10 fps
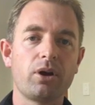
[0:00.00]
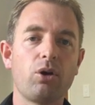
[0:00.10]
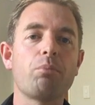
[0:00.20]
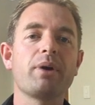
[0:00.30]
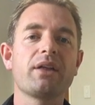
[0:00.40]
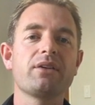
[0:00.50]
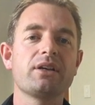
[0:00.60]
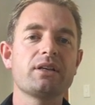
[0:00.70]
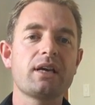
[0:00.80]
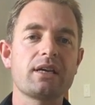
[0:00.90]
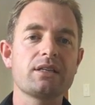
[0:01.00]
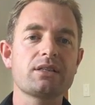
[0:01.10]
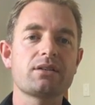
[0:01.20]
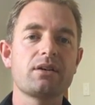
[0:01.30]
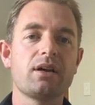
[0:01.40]
a lot bigger than your
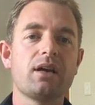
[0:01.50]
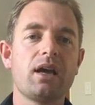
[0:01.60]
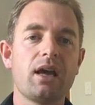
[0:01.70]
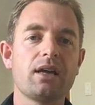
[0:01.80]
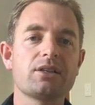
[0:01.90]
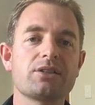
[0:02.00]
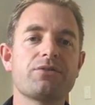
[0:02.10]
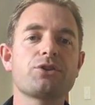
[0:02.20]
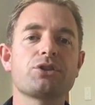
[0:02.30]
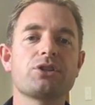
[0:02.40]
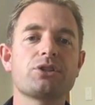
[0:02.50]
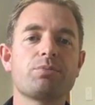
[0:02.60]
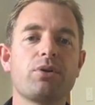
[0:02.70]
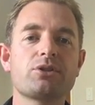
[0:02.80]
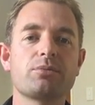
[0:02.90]
need, and as efficient as
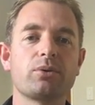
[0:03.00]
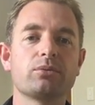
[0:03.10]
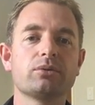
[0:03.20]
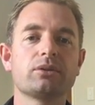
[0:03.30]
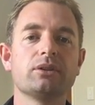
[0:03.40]
possible.